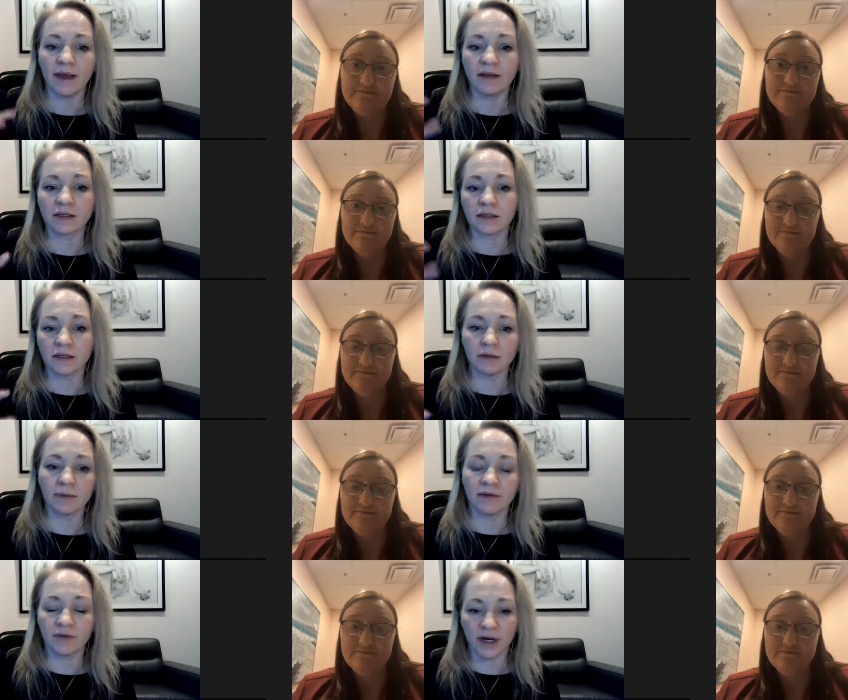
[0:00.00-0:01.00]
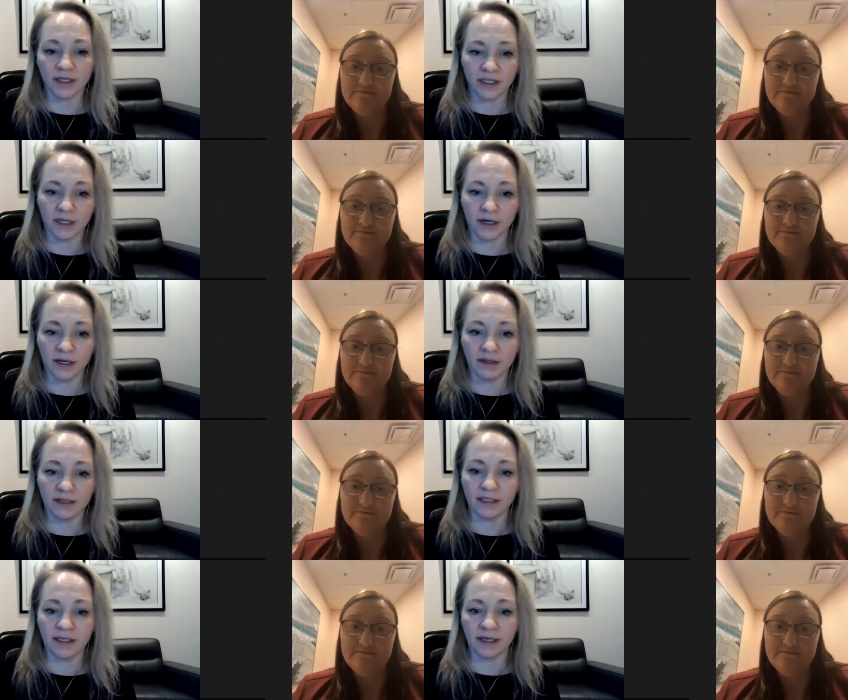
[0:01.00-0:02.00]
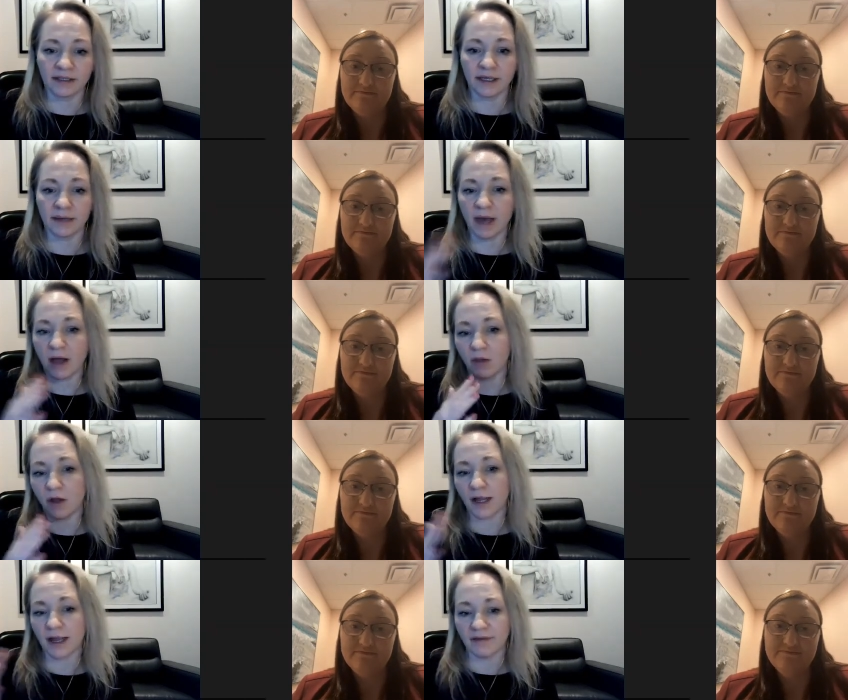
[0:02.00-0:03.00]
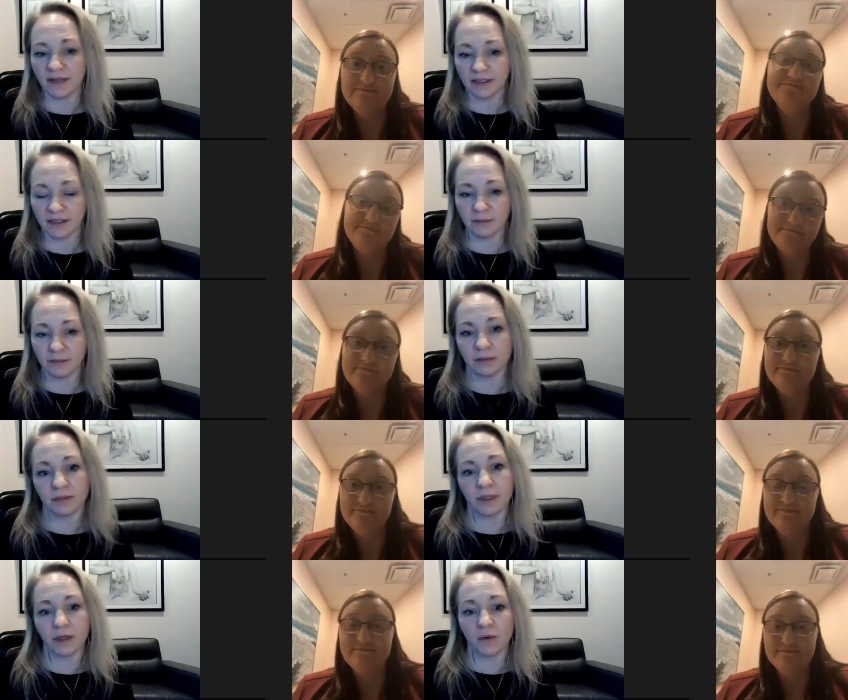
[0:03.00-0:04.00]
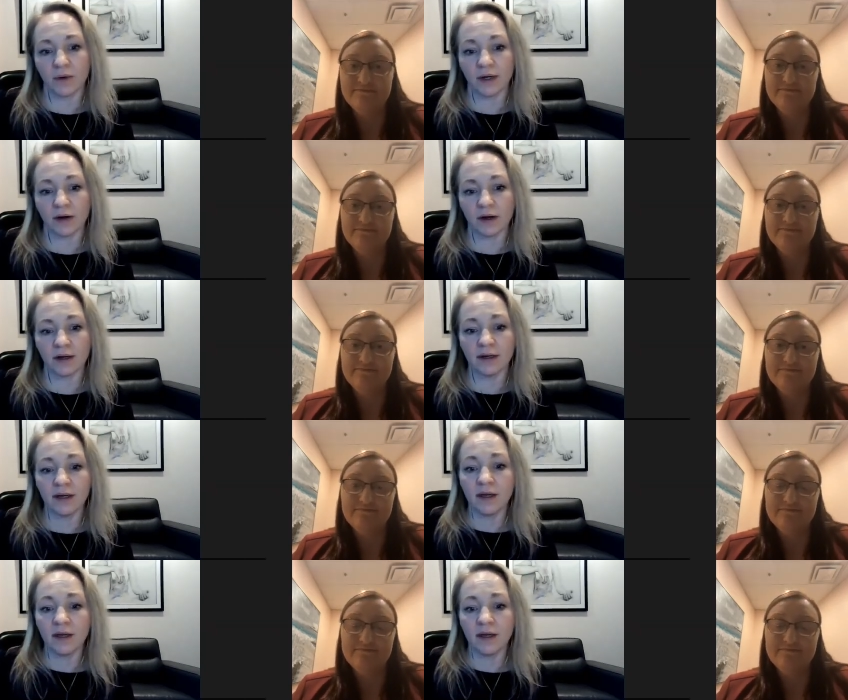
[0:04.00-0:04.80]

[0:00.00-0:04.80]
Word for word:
Speaker 1: And there's a little bit of criteria in the DSM. How long have these symptoms been going on?